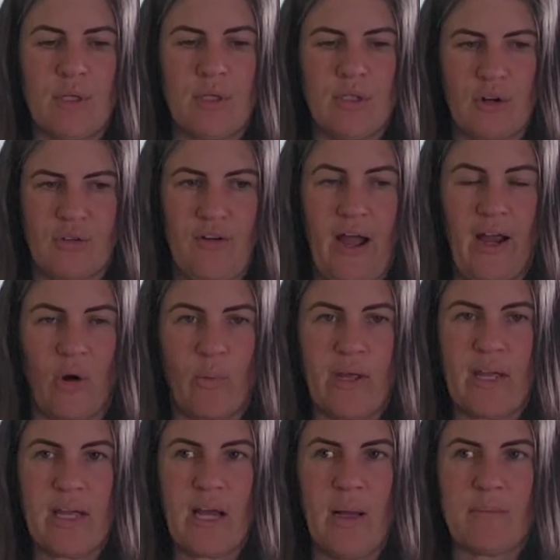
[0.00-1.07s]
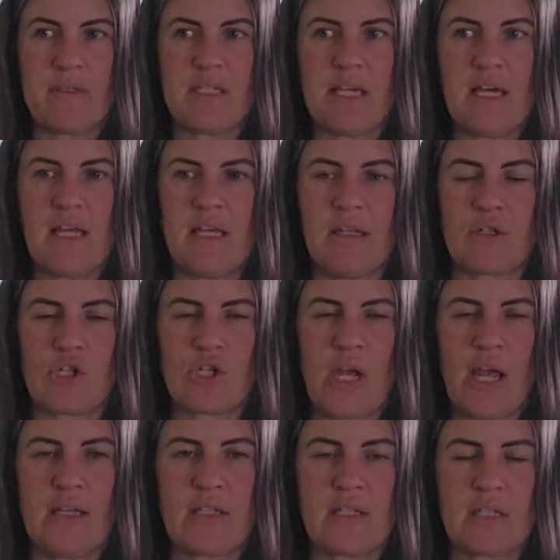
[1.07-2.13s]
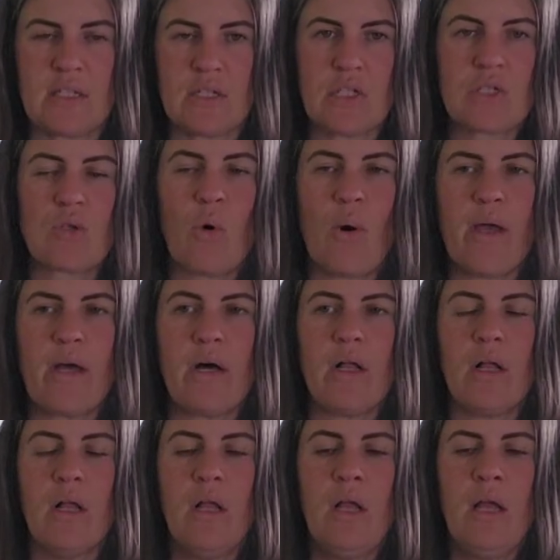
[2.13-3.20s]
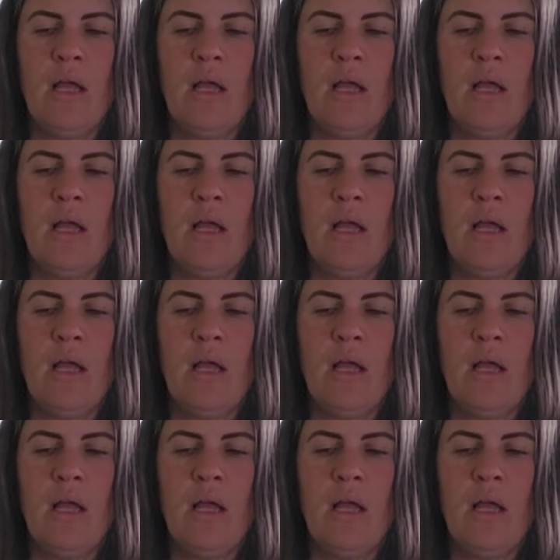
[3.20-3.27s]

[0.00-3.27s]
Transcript: your fireweed comes in, it shades the soil,